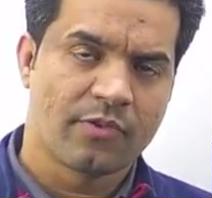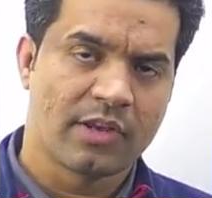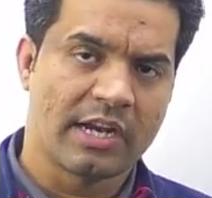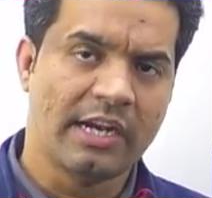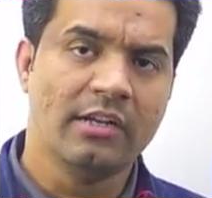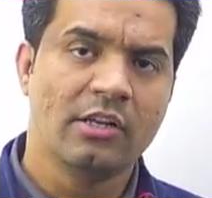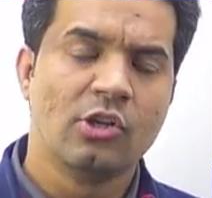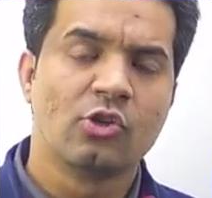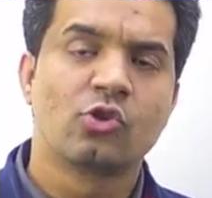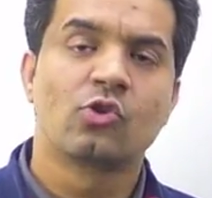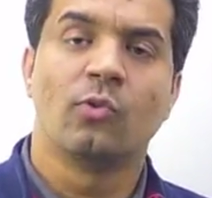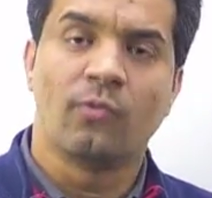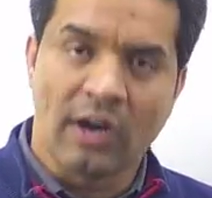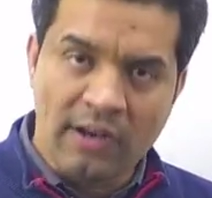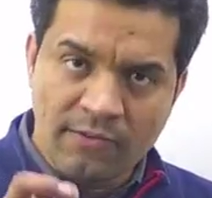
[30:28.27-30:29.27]
right?
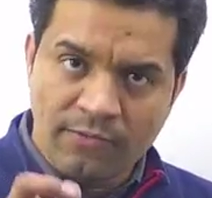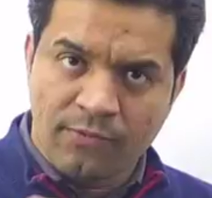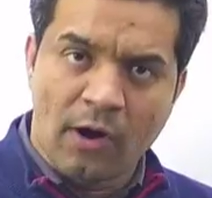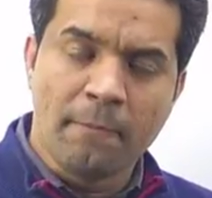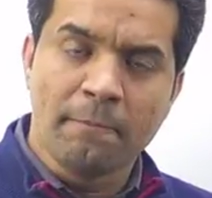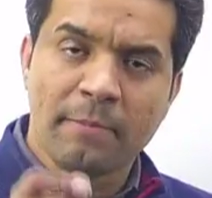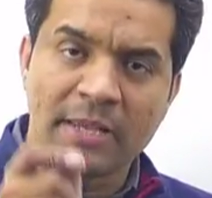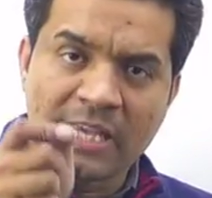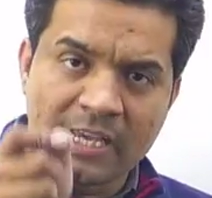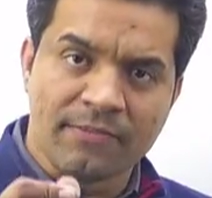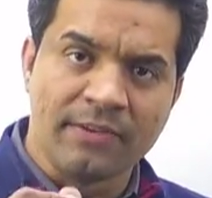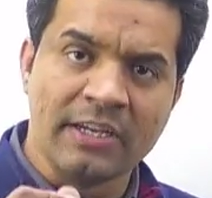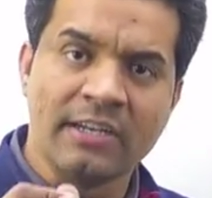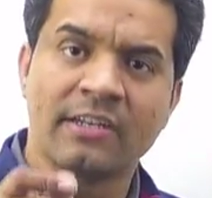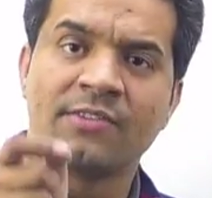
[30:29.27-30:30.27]
So one form
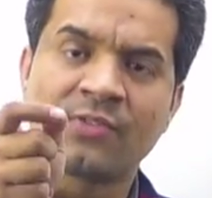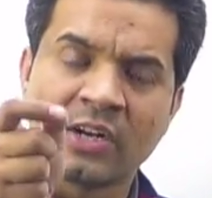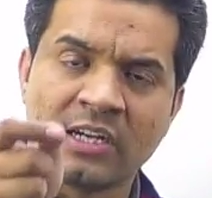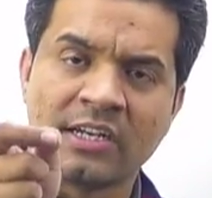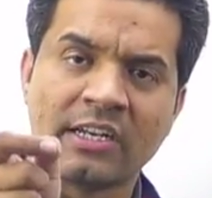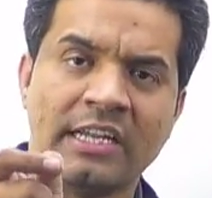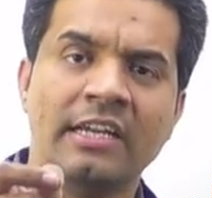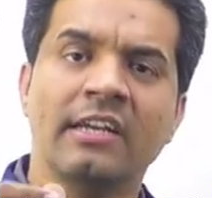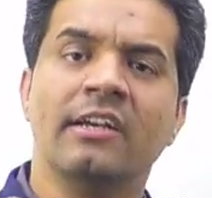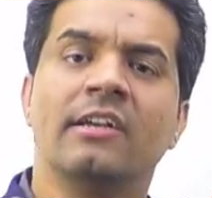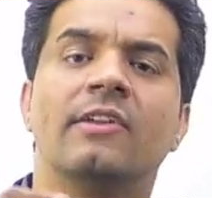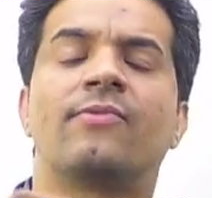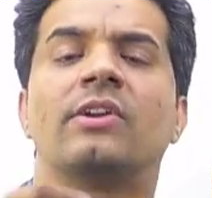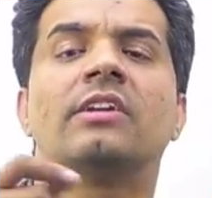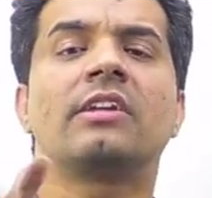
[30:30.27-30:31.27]
behaving differently in
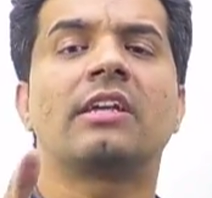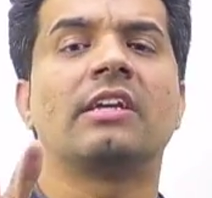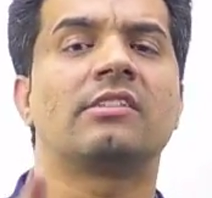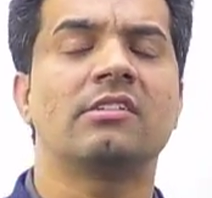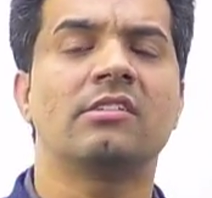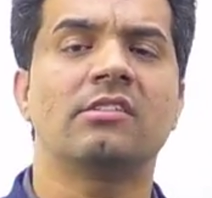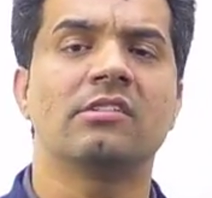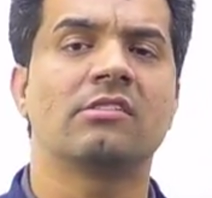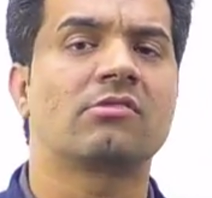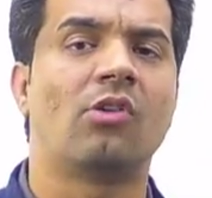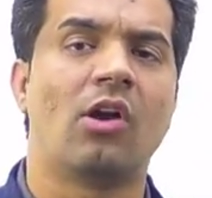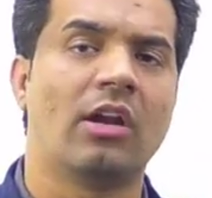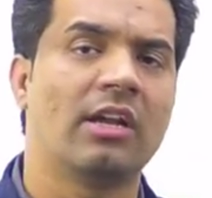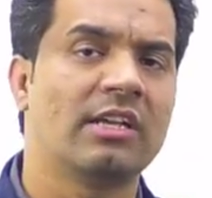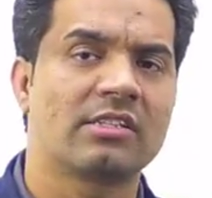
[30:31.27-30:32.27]
different cases is
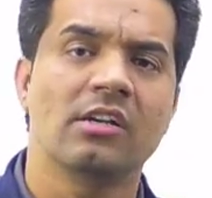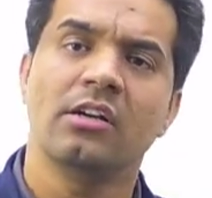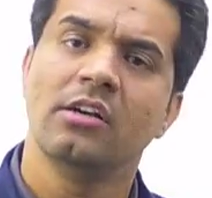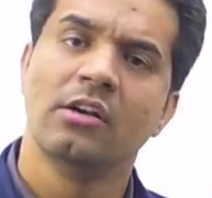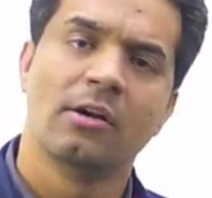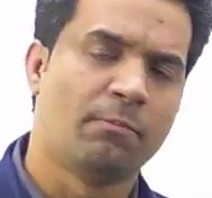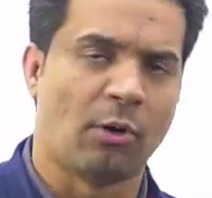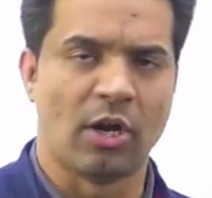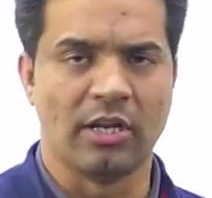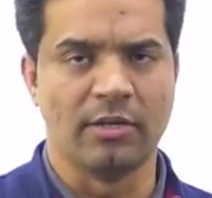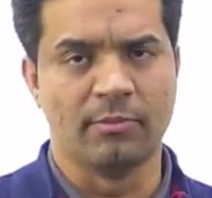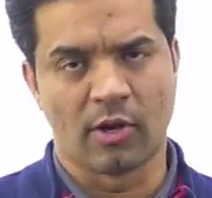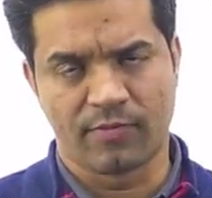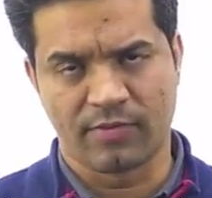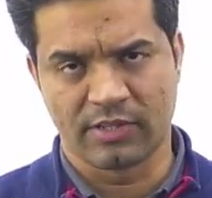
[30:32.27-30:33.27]
called as the
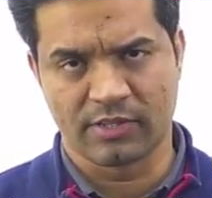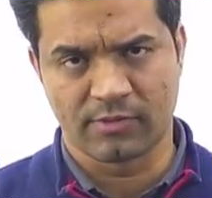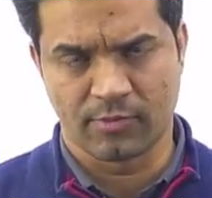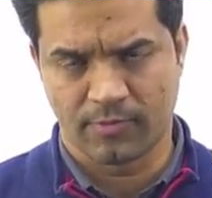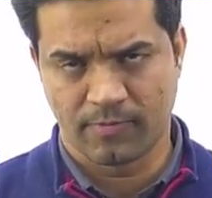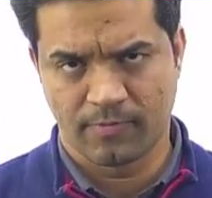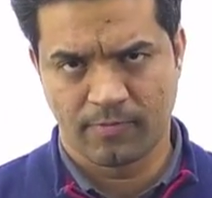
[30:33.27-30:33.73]
polymorphism.